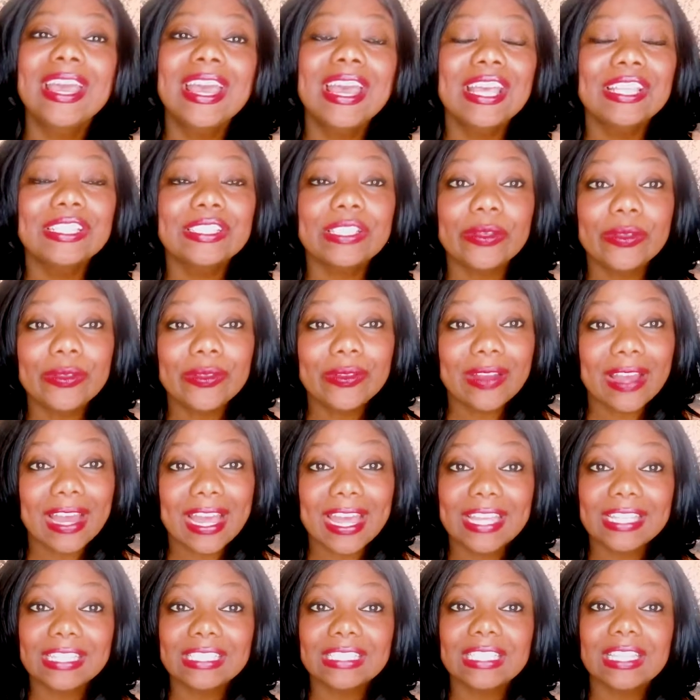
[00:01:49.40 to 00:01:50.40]
So you
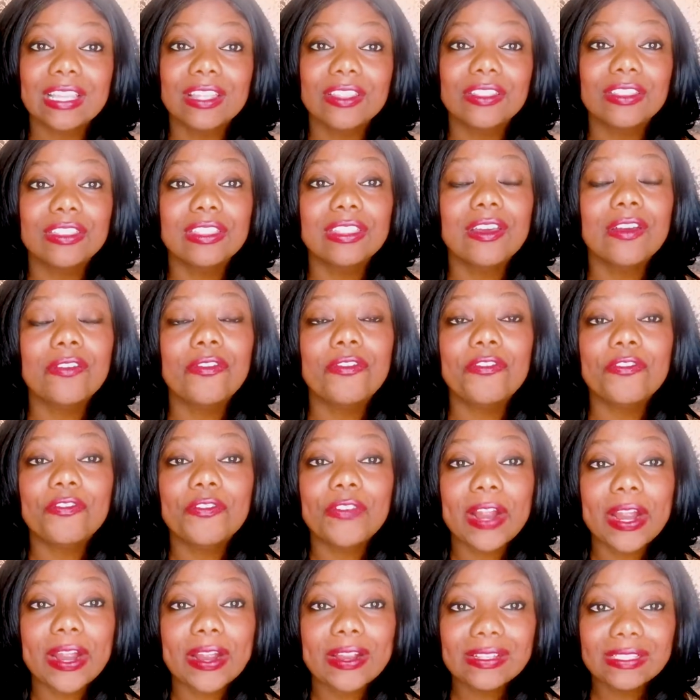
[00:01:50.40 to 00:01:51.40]
guys, the
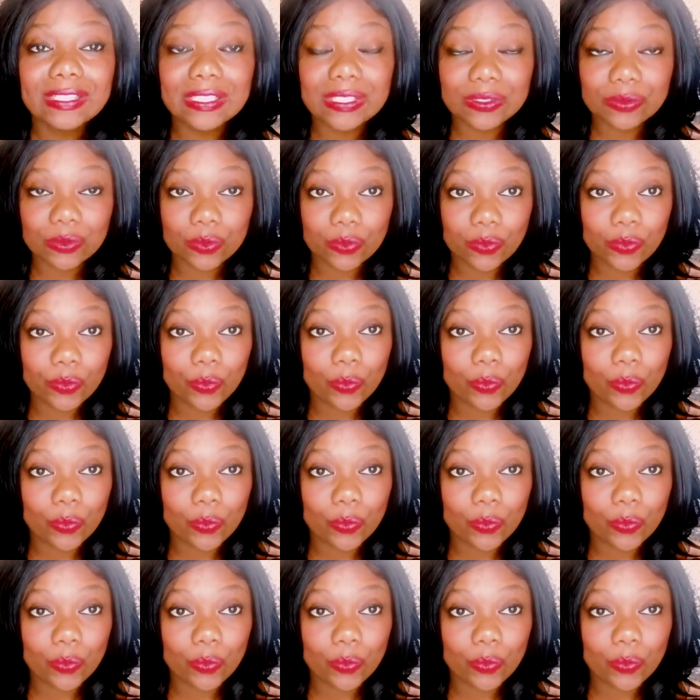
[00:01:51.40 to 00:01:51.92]
first